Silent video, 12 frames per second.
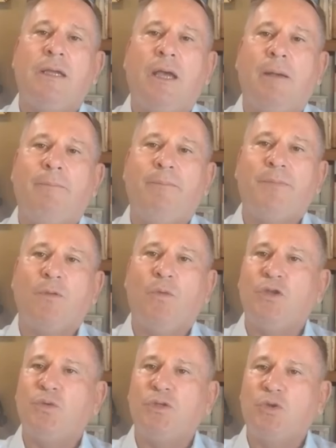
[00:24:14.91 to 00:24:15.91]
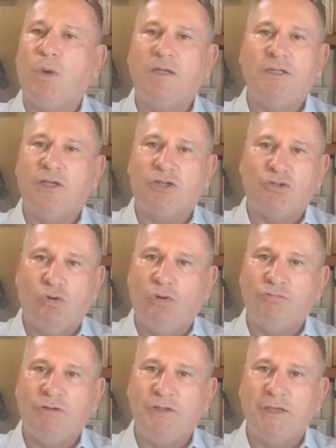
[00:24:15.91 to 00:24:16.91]
um, which was quite an
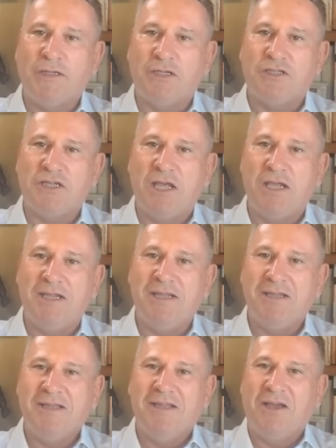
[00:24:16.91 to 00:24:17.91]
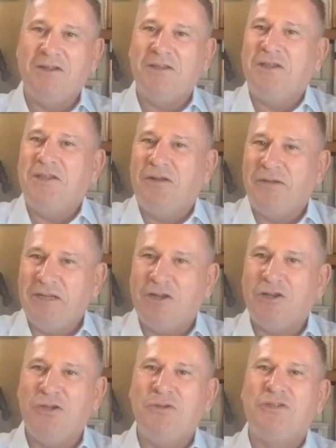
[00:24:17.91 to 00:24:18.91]
extraordinary thing to say. And it, you know, it
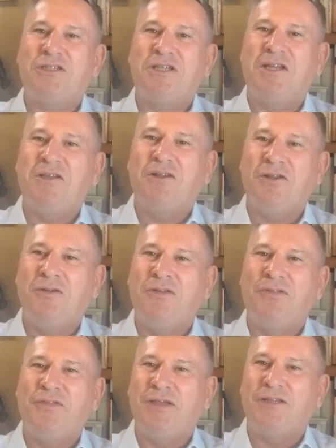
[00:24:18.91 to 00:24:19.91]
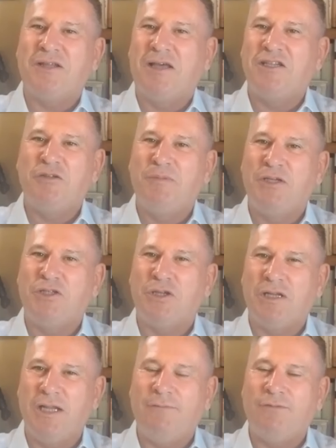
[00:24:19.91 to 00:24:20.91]
includes it included things like, as you
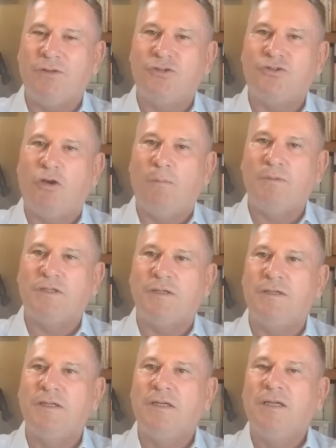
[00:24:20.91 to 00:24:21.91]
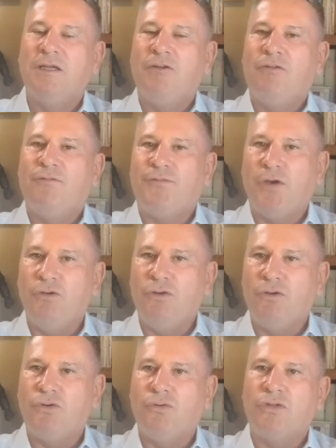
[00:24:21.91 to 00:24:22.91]
mentioned, leaflet drops and phone
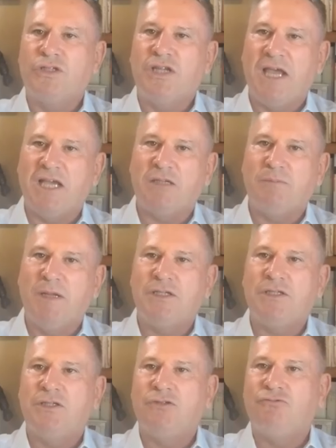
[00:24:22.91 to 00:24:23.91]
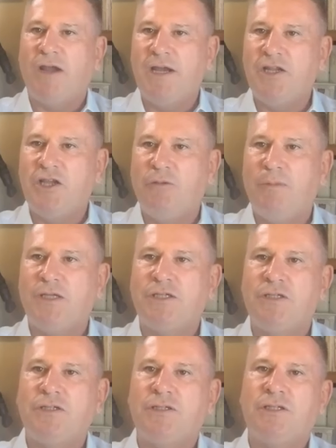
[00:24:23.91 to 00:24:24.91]
calls, text messages, radio
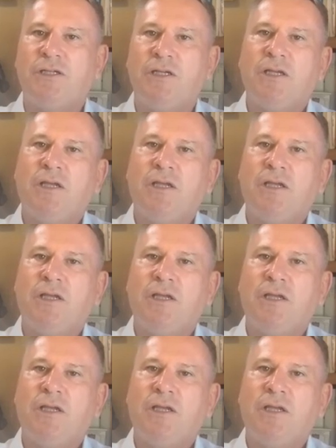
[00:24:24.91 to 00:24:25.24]
messages,